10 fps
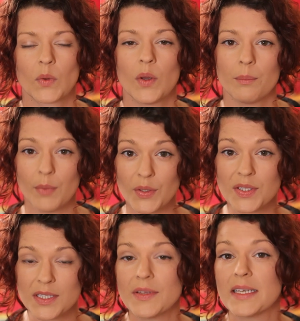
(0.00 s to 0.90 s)

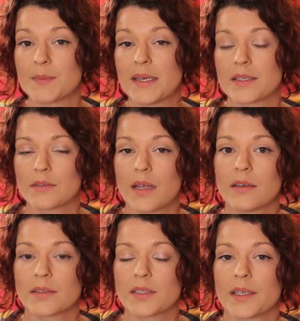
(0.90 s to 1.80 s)
Most of these mental
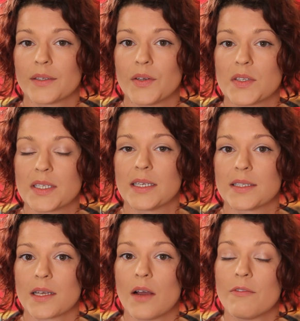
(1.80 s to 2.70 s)
health
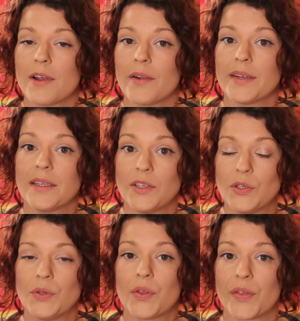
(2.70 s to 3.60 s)
diagnoses are very
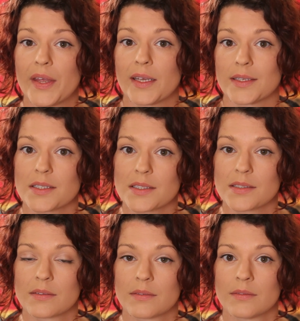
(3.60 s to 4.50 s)
new things,
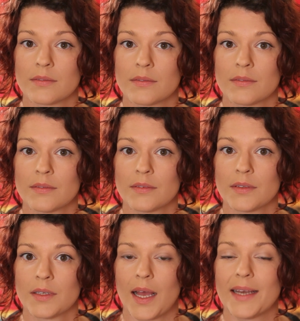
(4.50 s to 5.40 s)

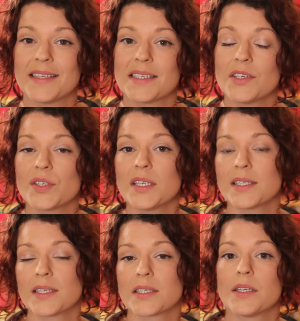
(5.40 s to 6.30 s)
and it's
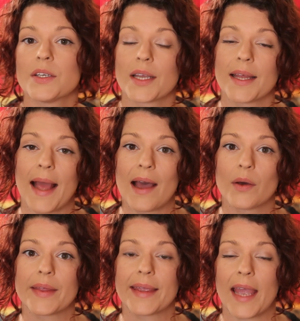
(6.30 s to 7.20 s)
interesting to look at
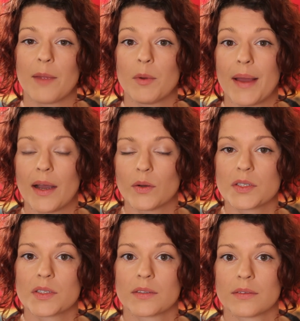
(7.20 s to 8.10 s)
how they came
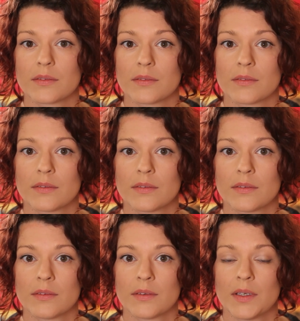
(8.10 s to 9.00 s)
about.
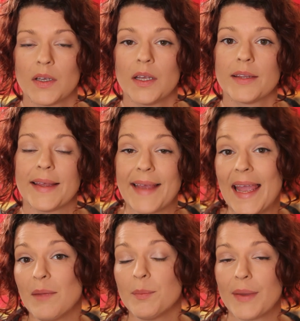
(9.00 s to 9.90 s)
They
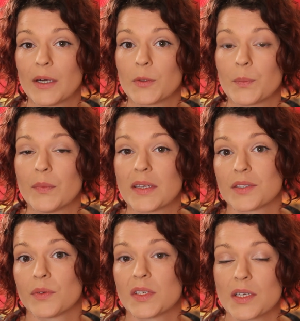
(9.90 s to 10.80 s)
came about as
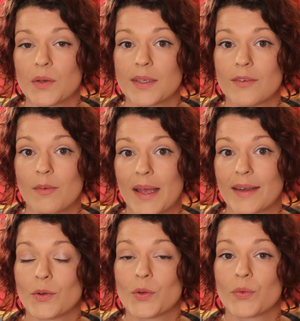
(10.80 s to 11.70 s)
the result of a
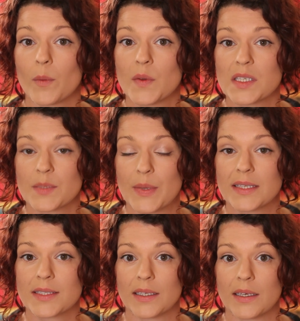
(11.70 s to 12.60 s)
man called Robert
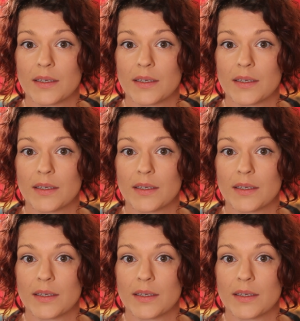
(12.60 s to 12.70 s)
Spitzer,